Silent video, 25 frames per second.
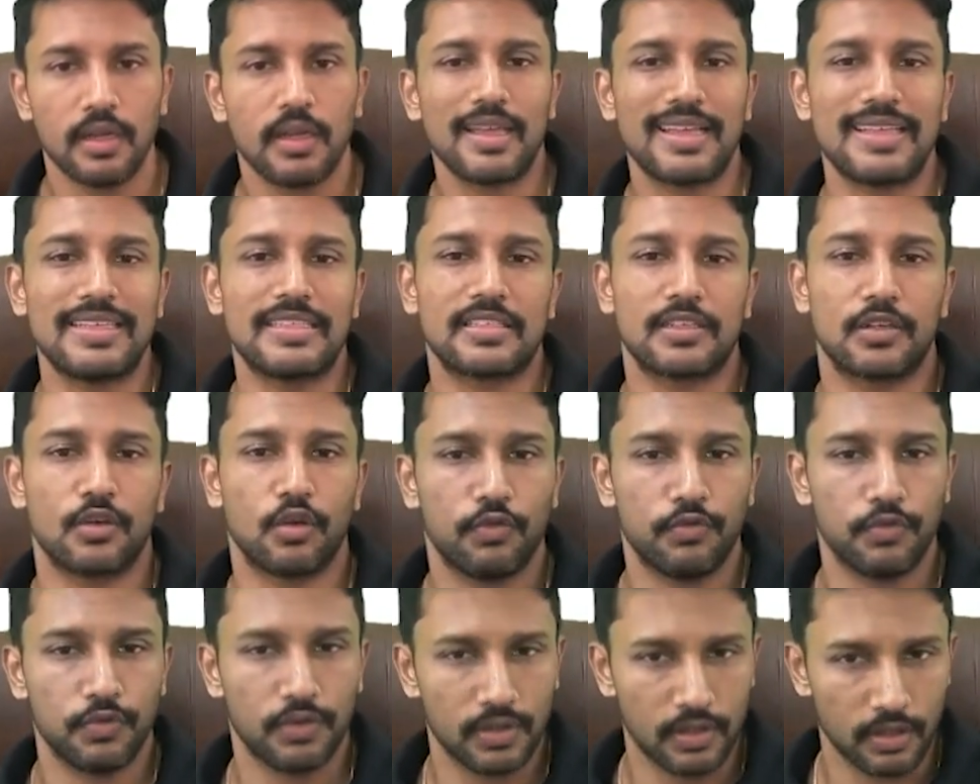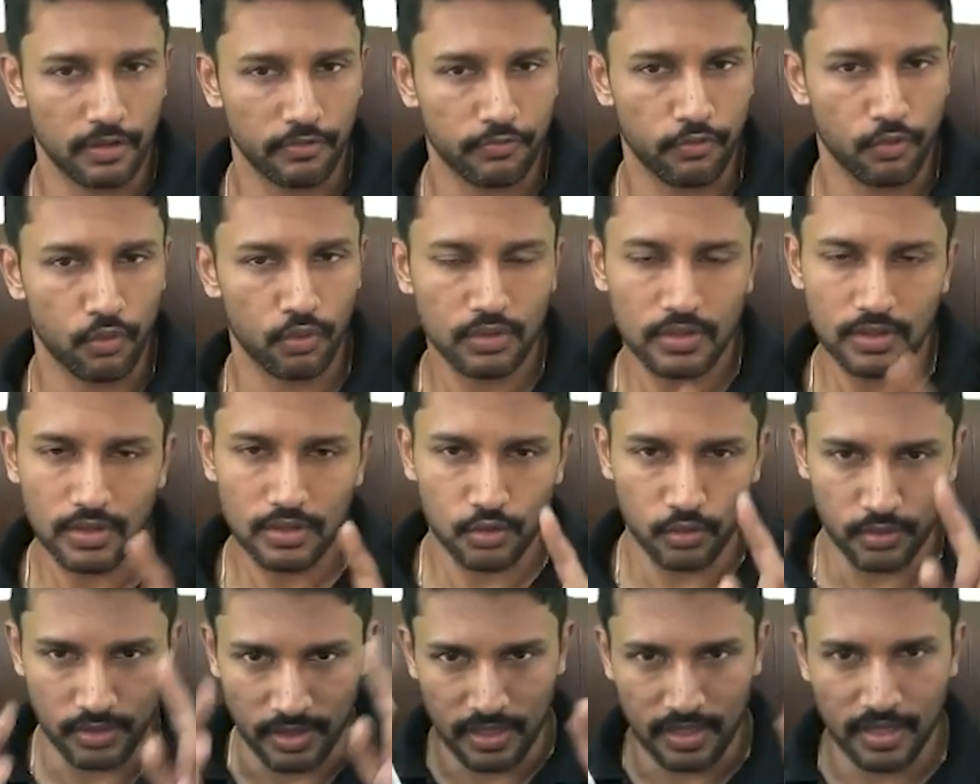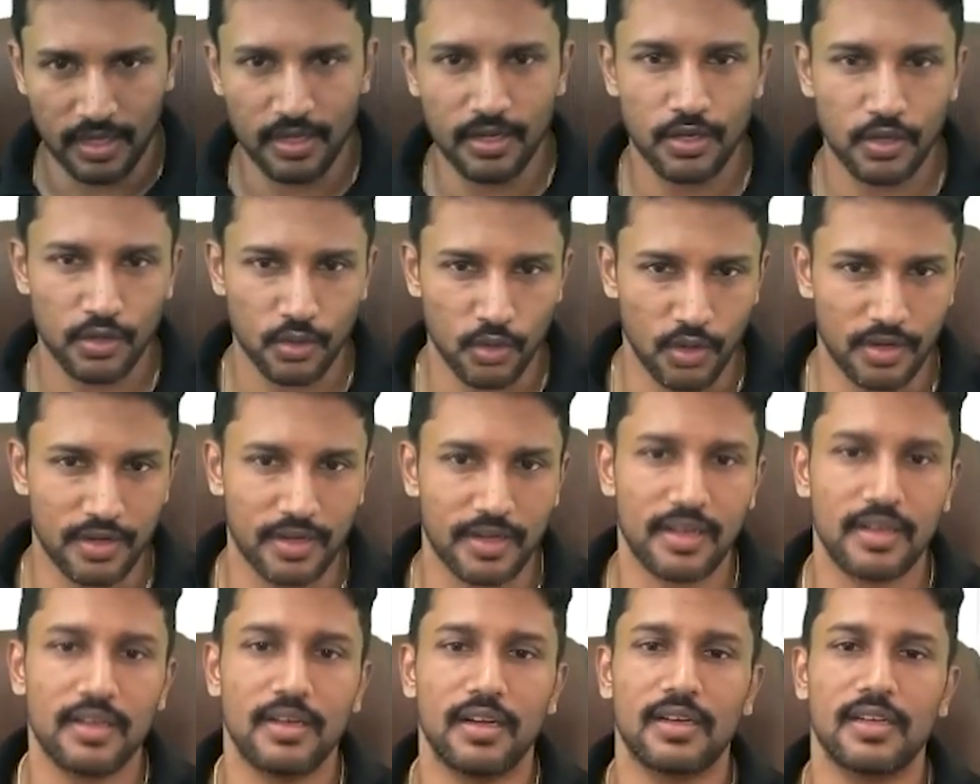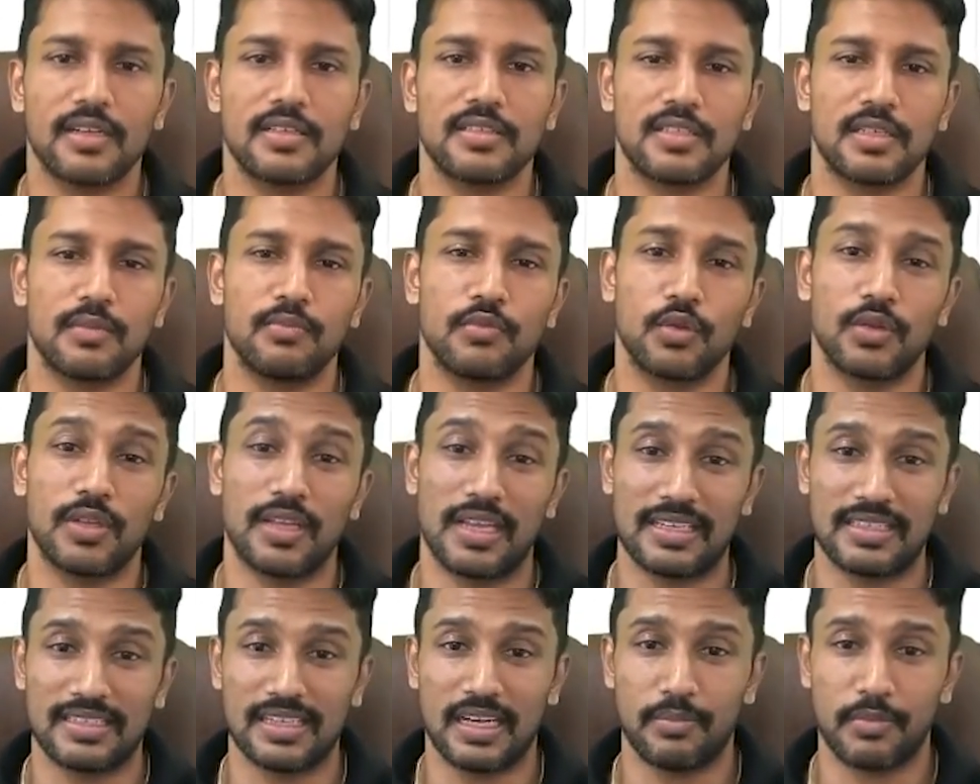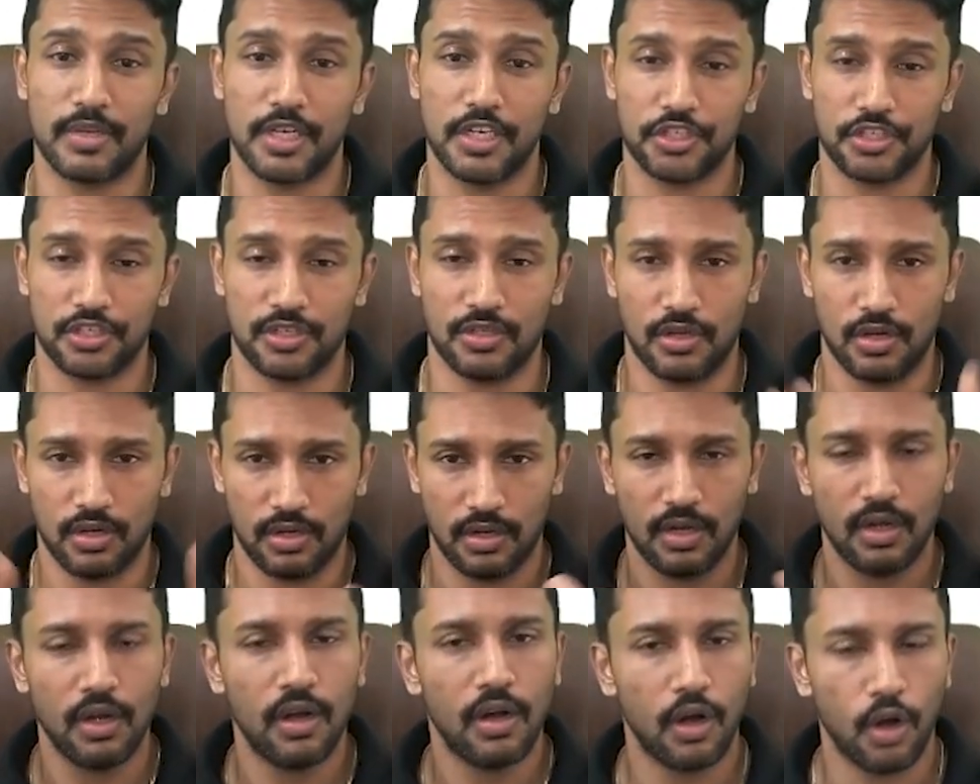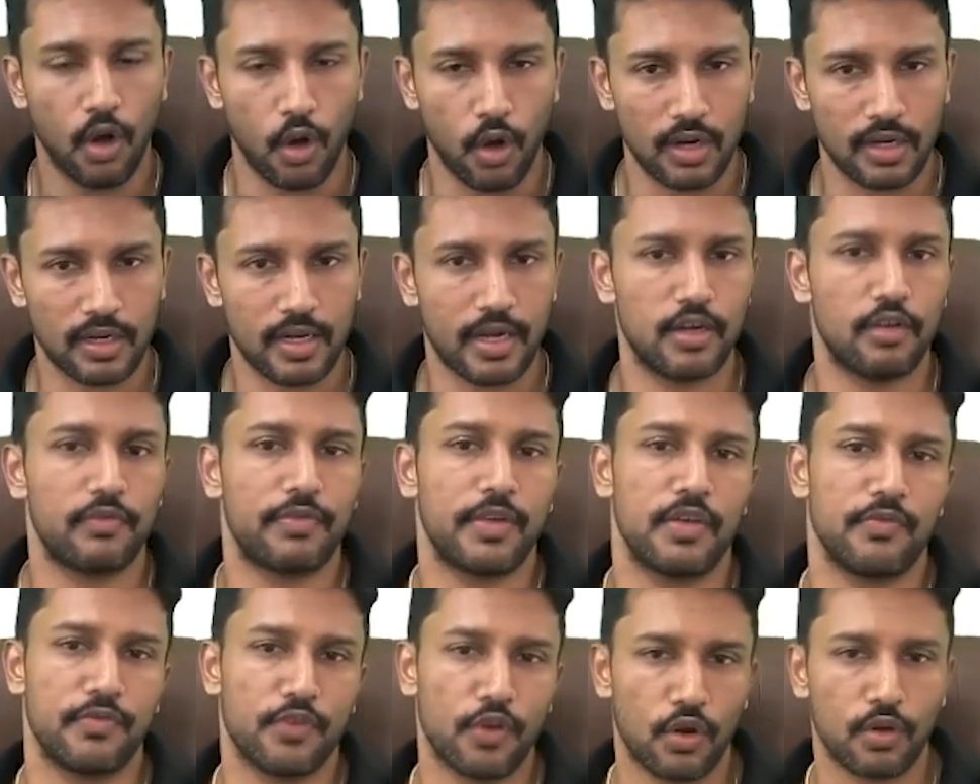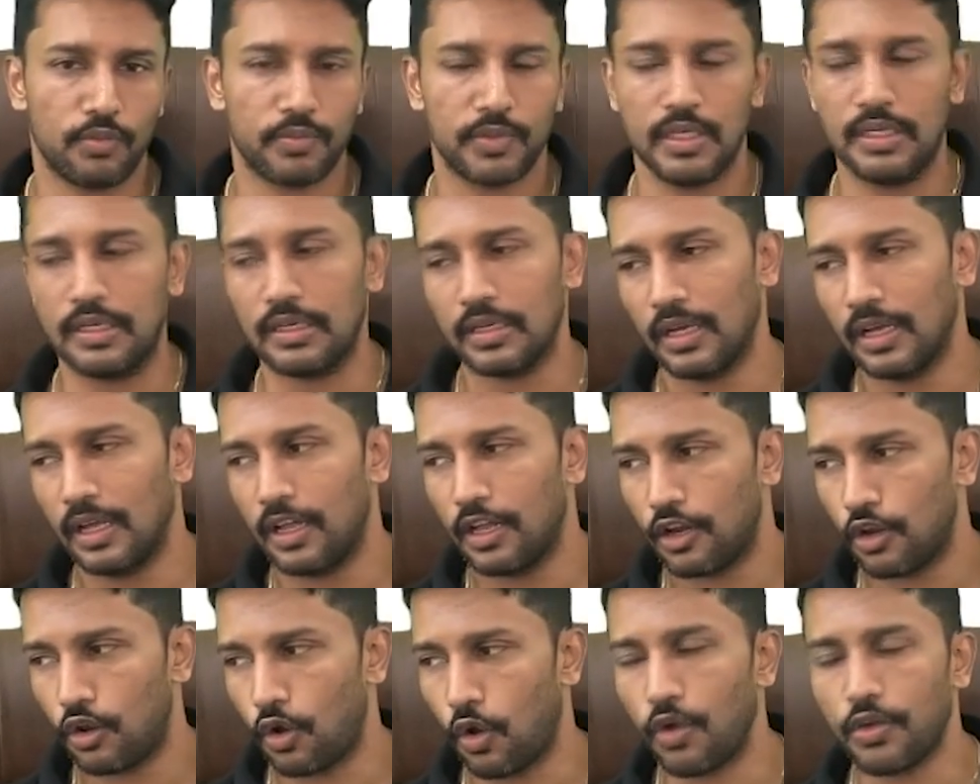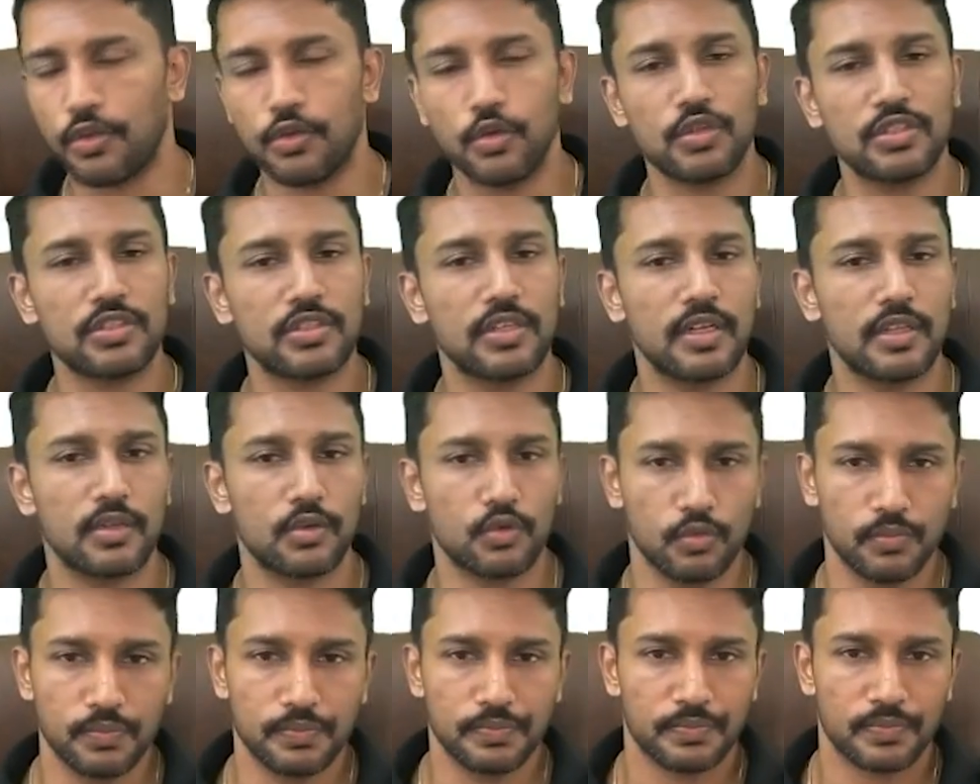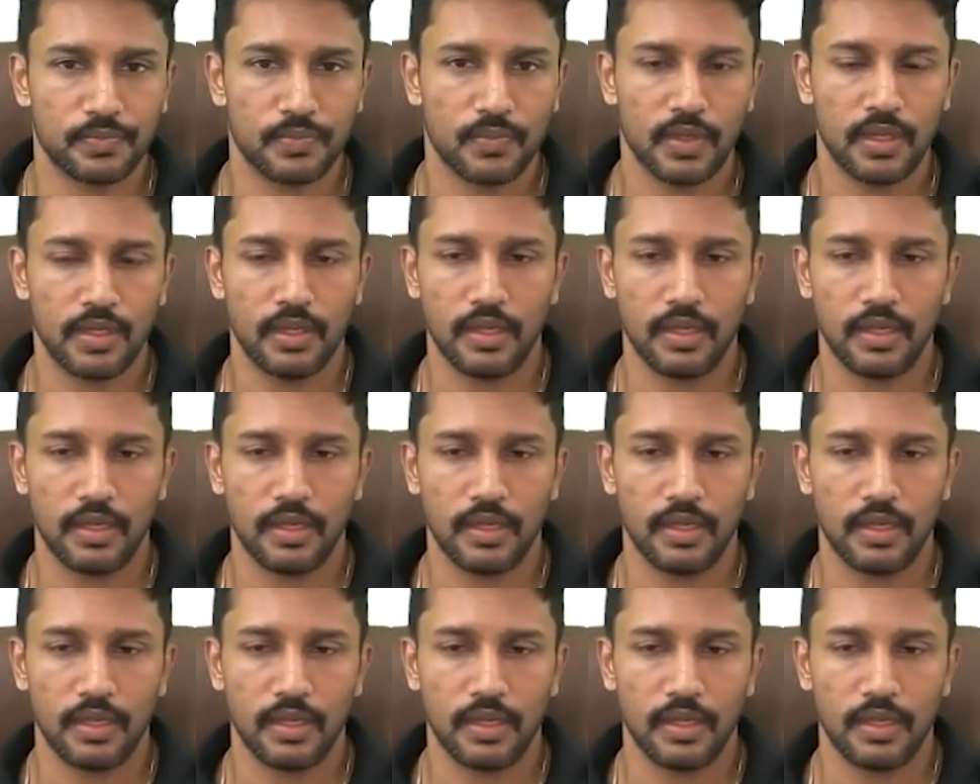instead of the phone so that you are getting accustomed to the examination hall kind of environment. Lock your study room.